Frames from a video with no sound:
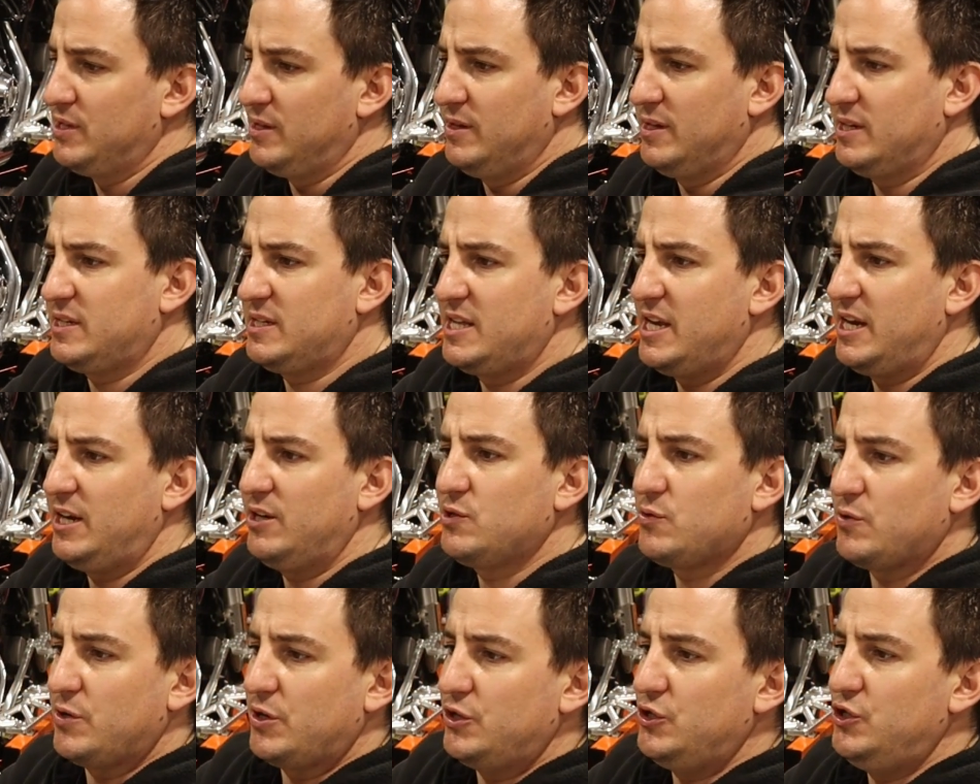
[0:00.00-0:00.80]
and this
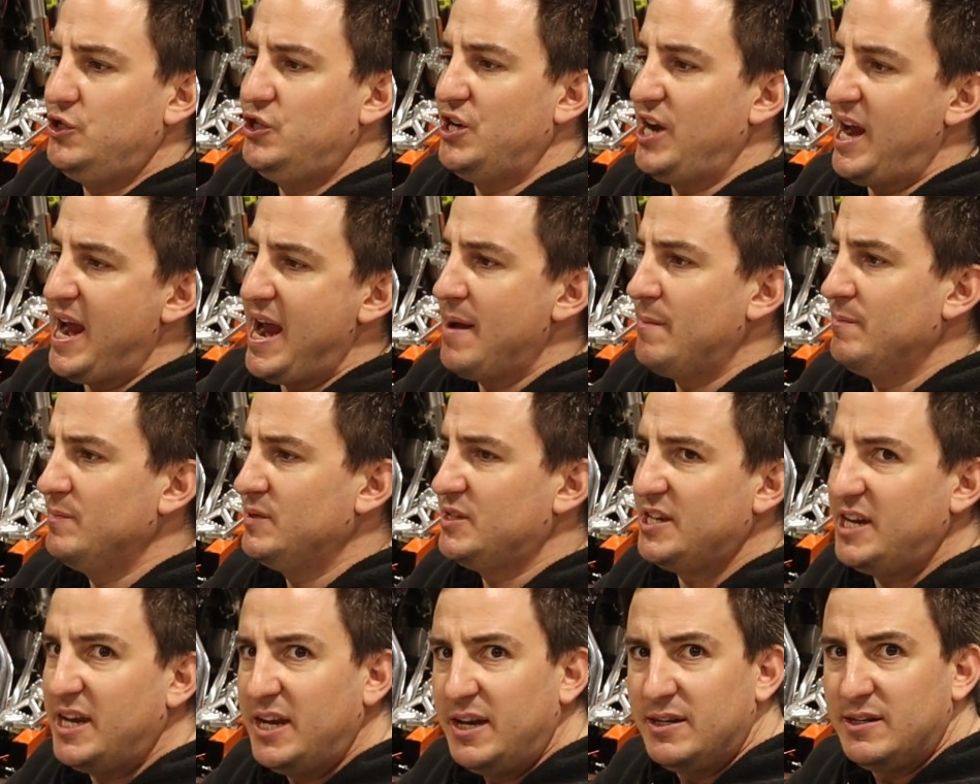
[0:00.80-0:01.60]
thing sort of
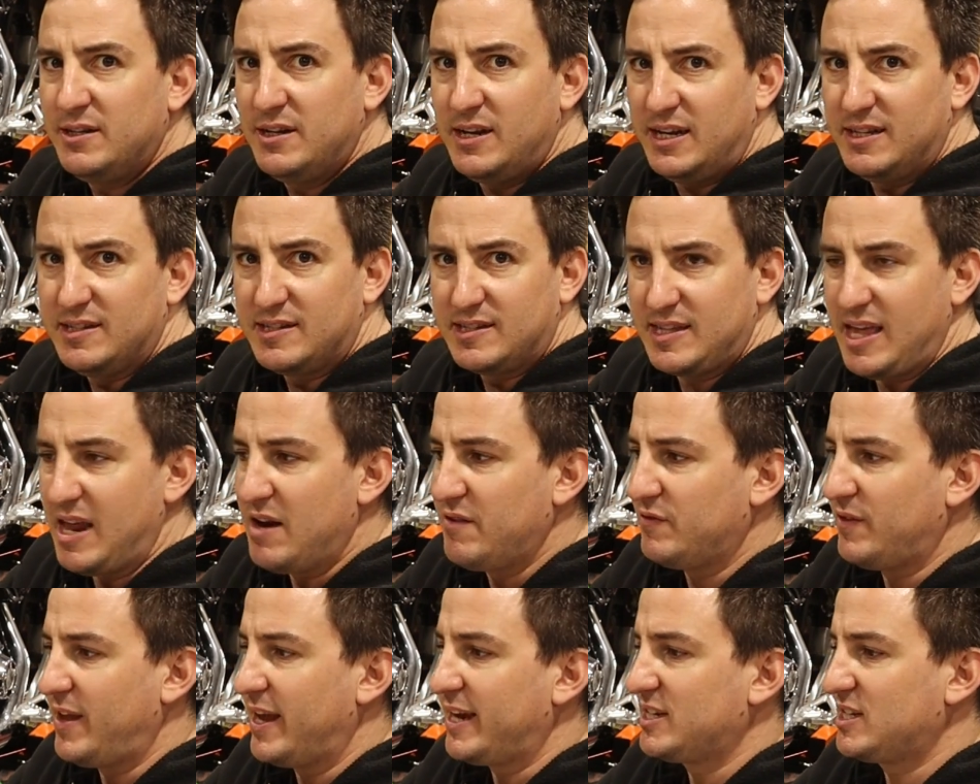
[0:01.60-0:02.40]
jams in
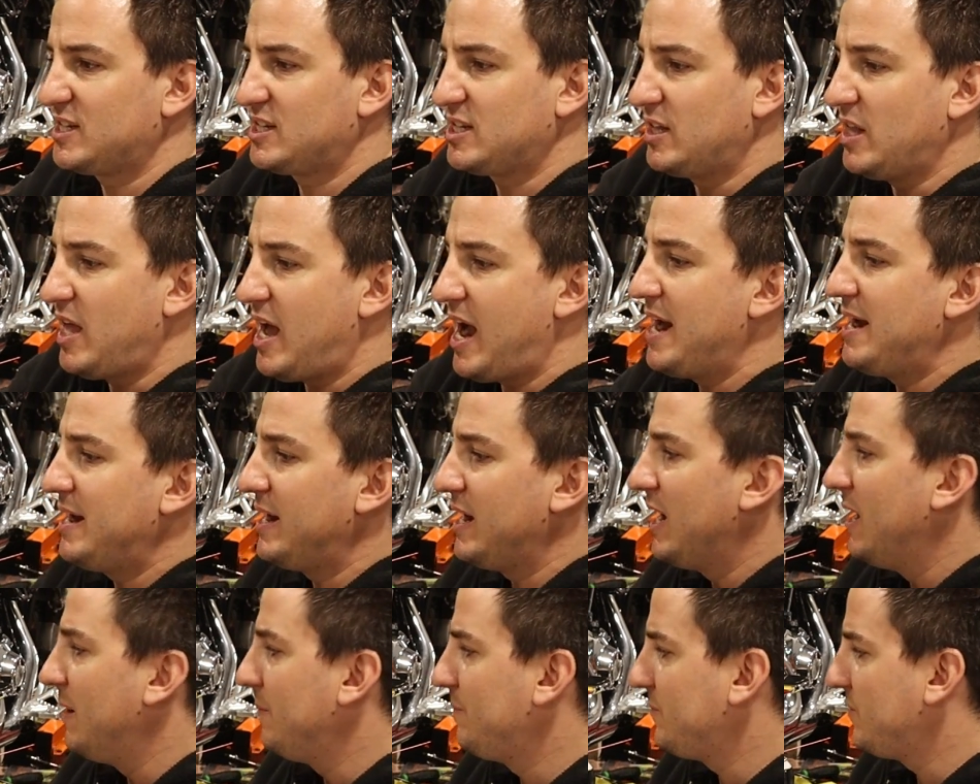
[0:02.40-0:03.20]
instead of like
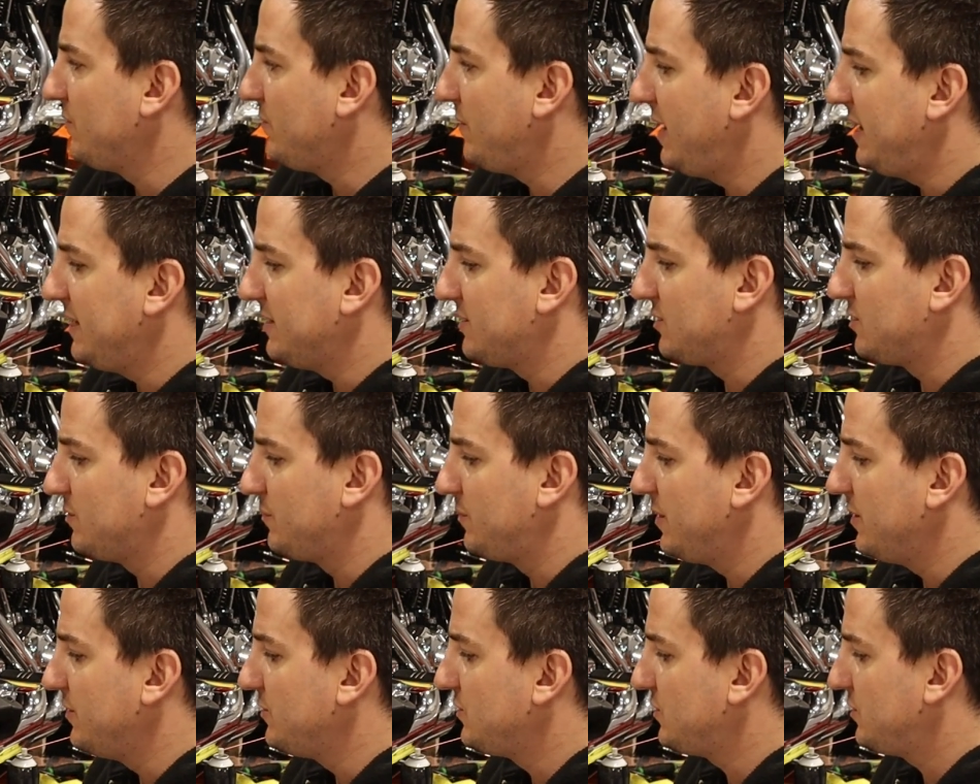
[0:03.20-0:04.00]
sliding up the way it's
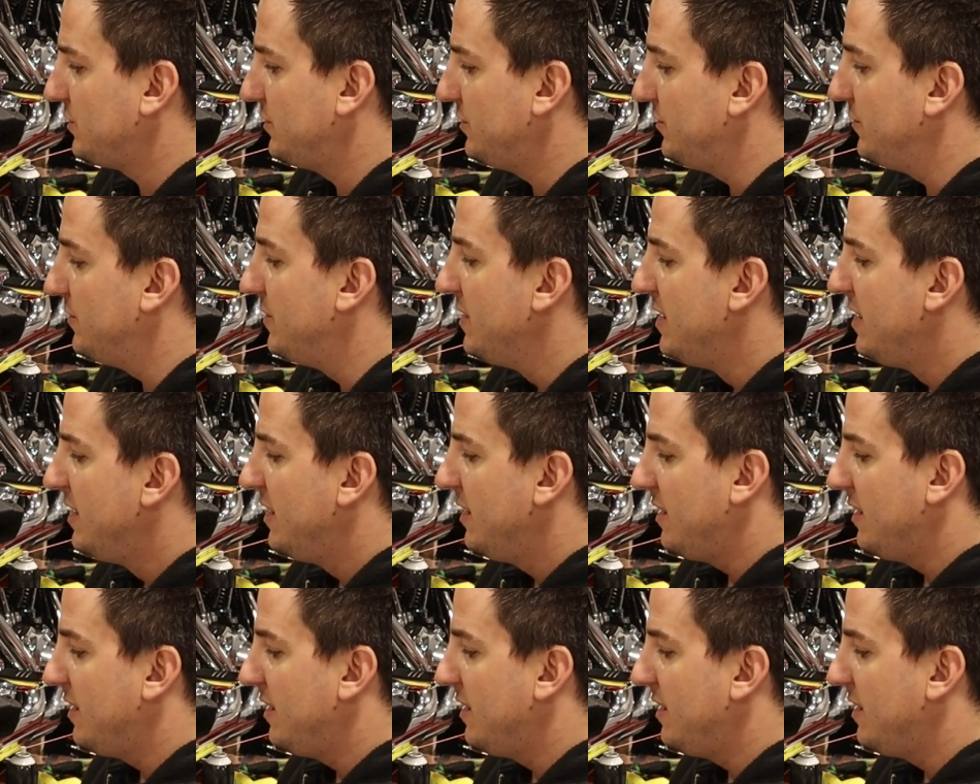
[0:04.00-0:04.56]
supposed to.